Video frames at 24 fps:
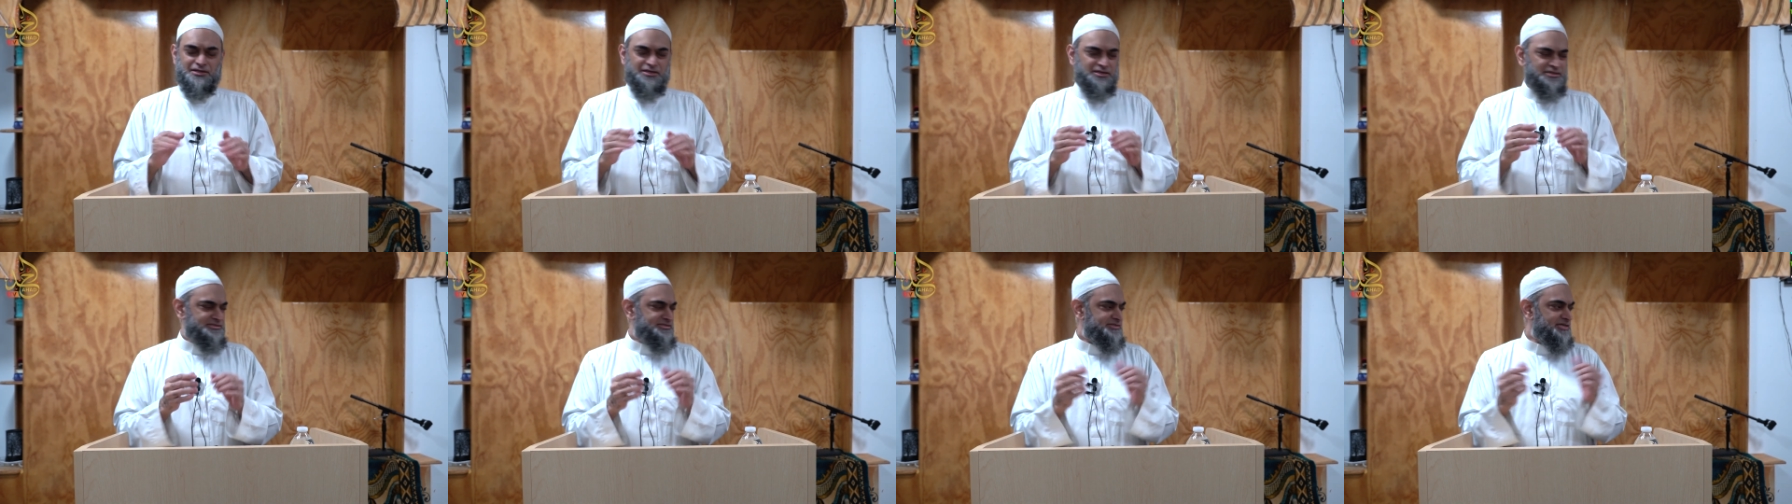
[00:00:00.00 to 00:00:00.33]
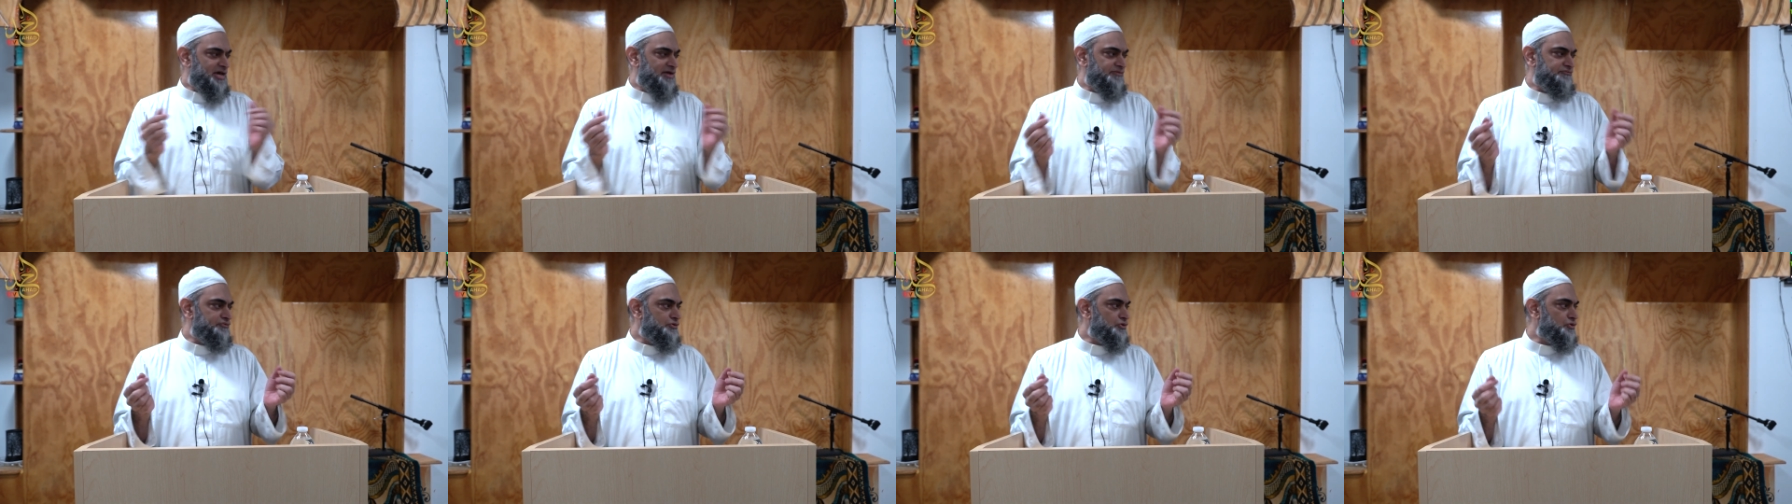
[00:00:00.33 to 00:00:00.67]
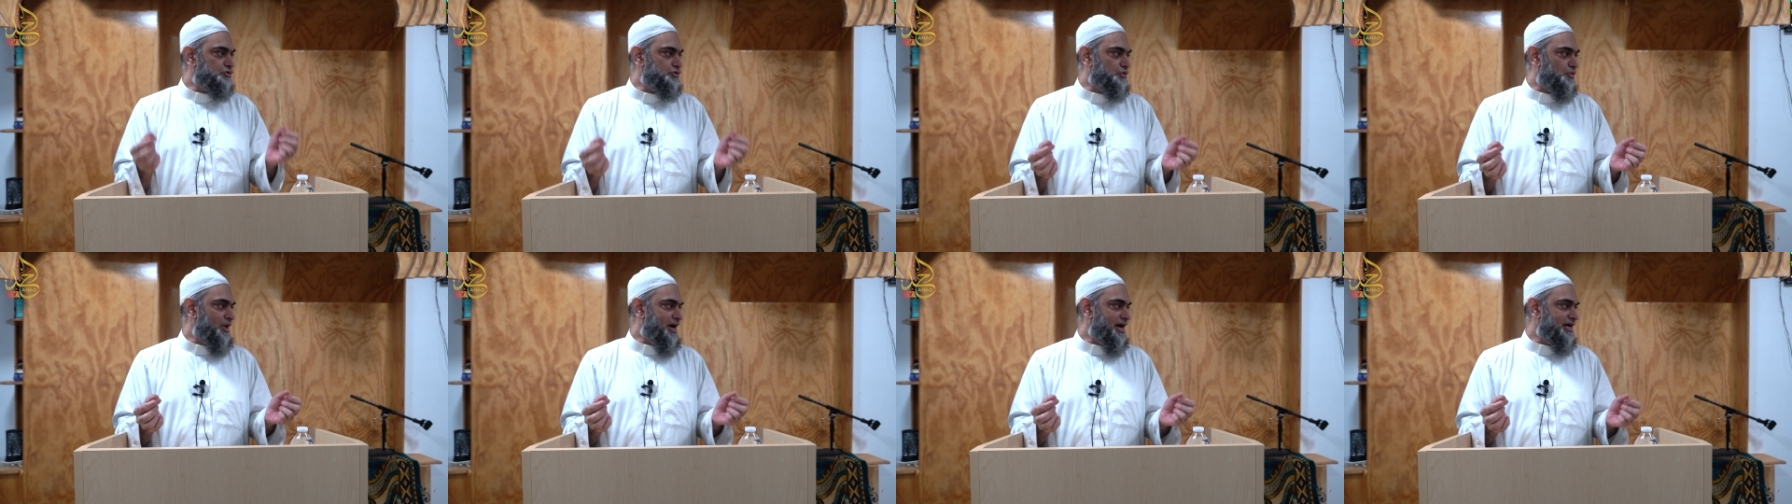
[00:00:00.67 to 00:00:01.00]
Say a few
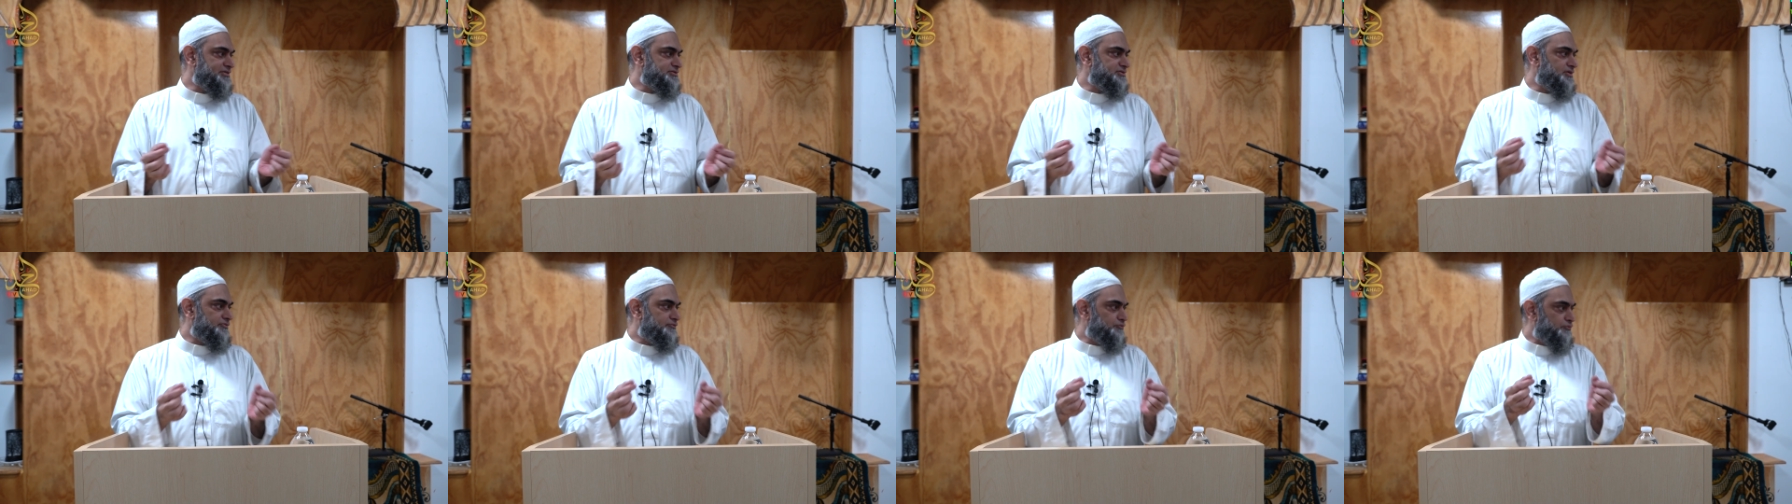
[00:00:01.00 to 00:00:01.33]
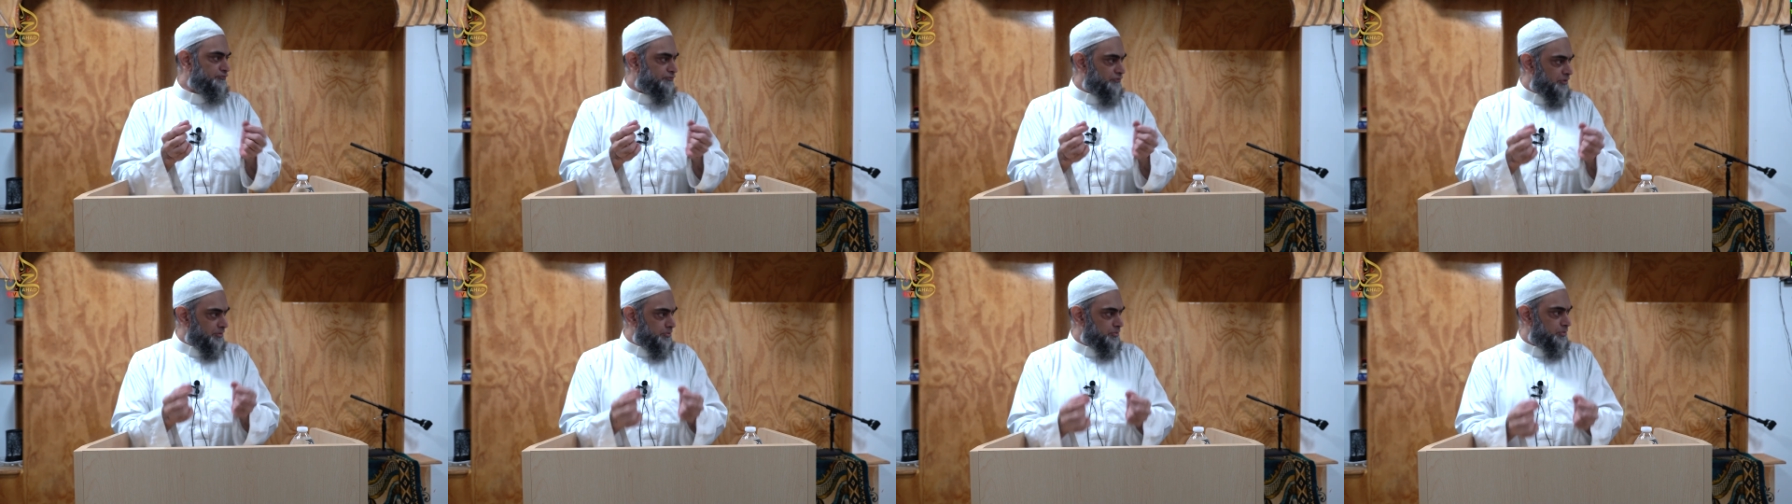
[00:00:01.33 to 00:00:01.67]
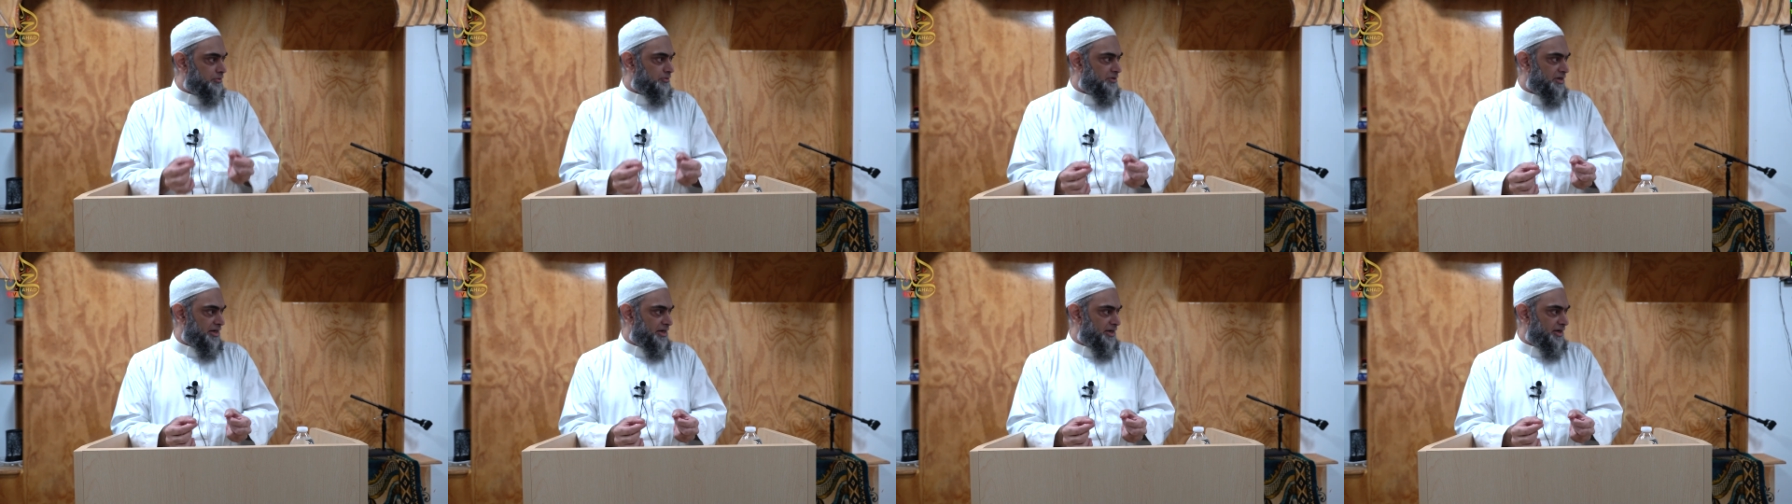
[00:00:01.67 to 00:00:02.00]
du'as from
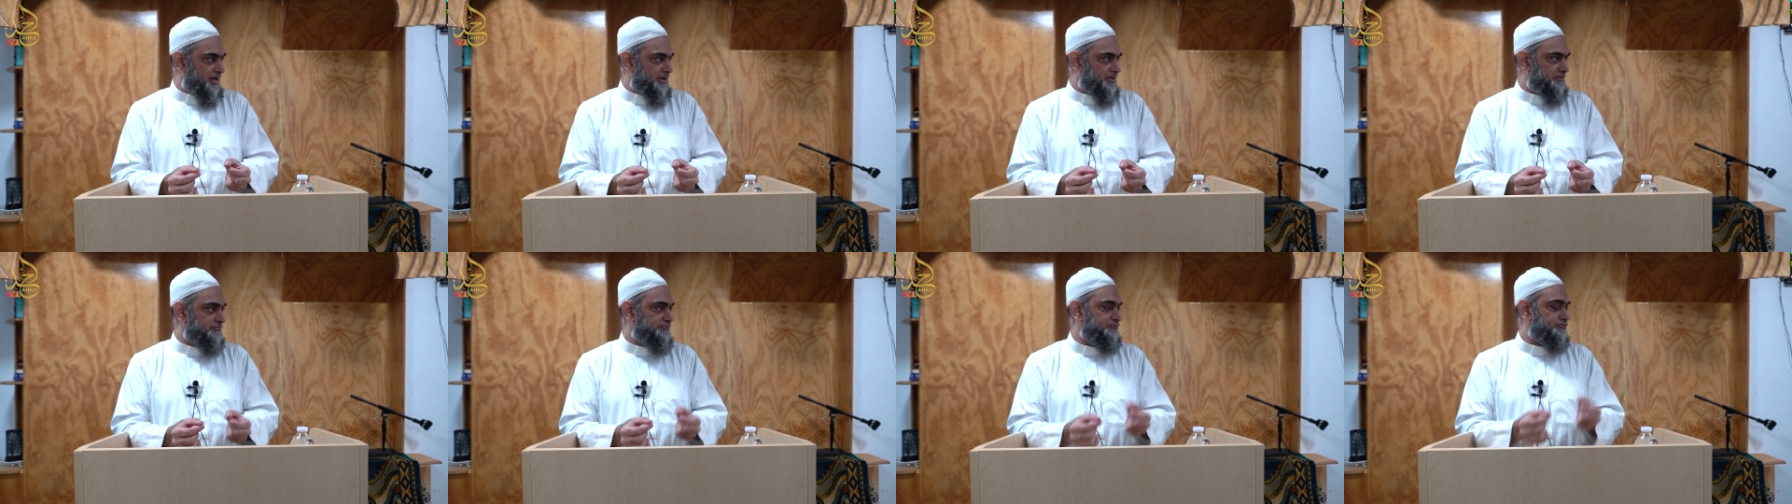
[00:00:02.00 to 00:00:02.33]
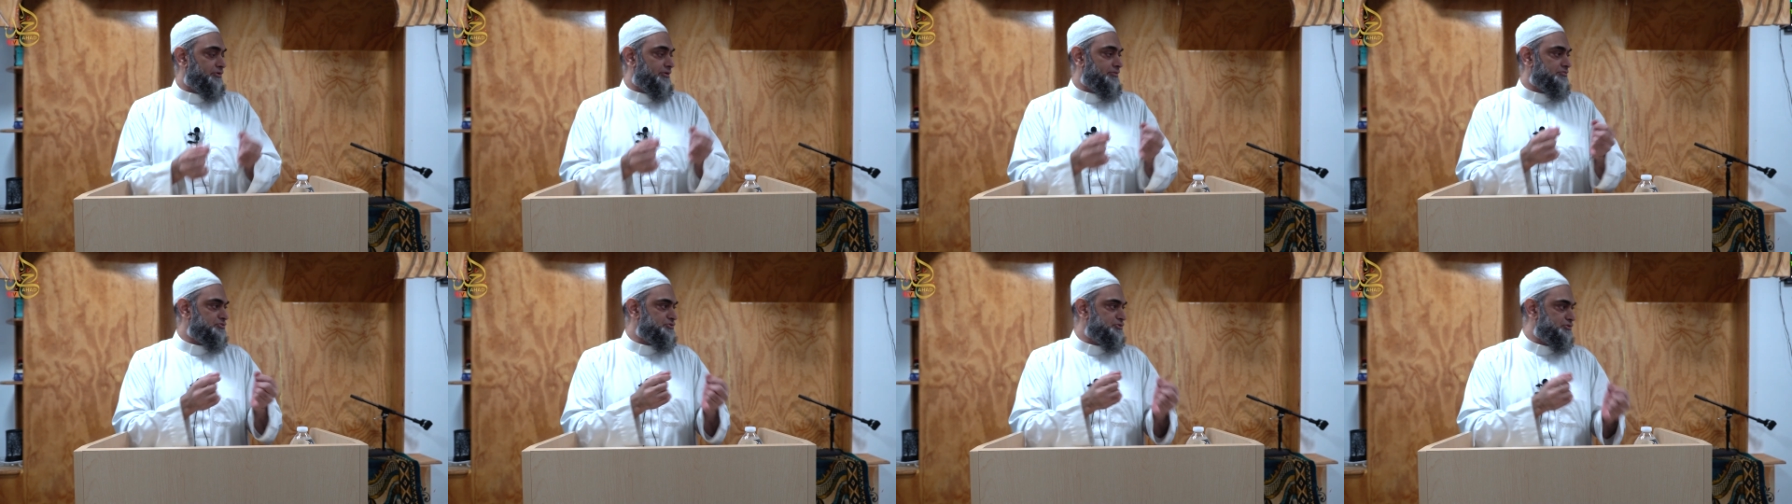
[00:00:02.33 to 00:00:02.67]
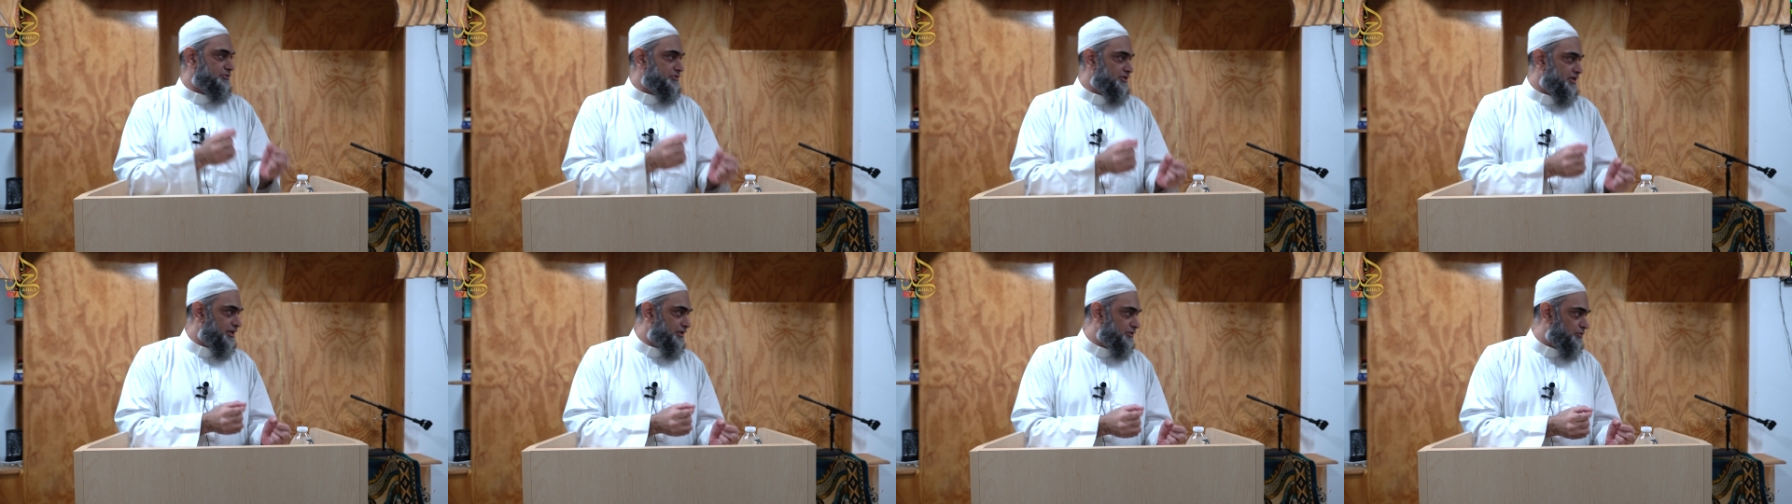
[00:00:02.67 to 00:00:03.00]
Quran, from
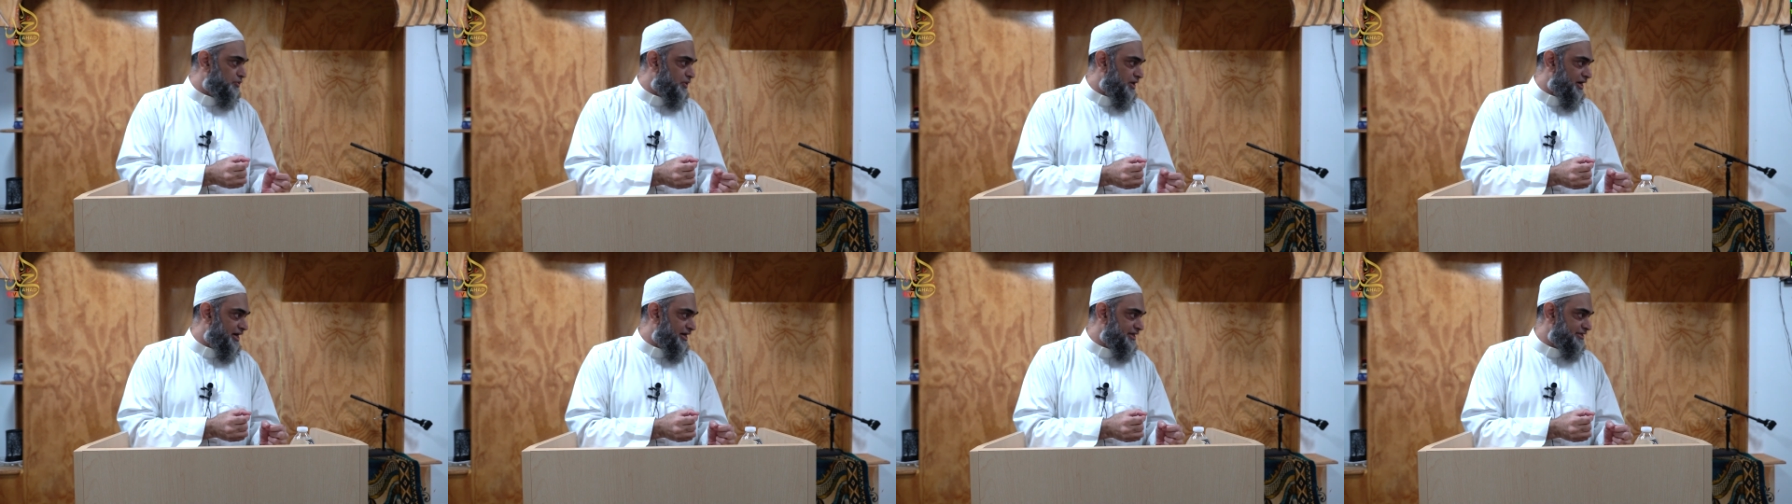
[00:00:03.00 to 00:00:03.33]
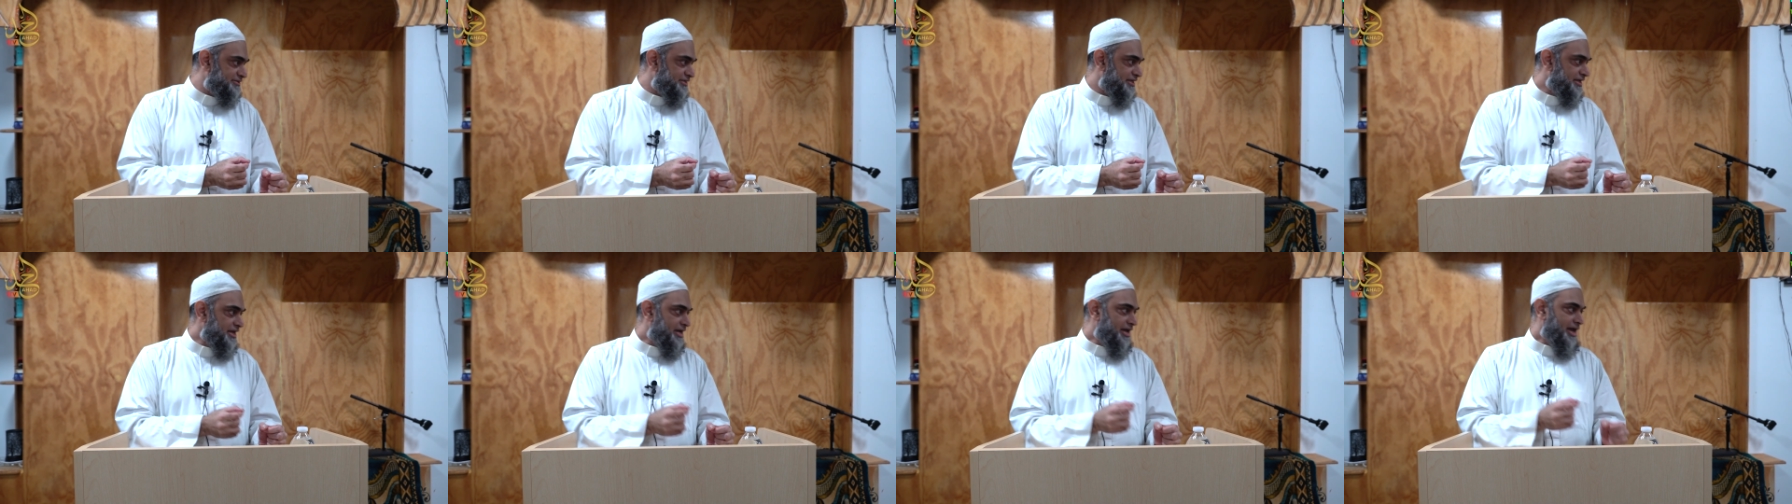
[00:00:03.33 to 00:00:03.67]
Sunnah du'as,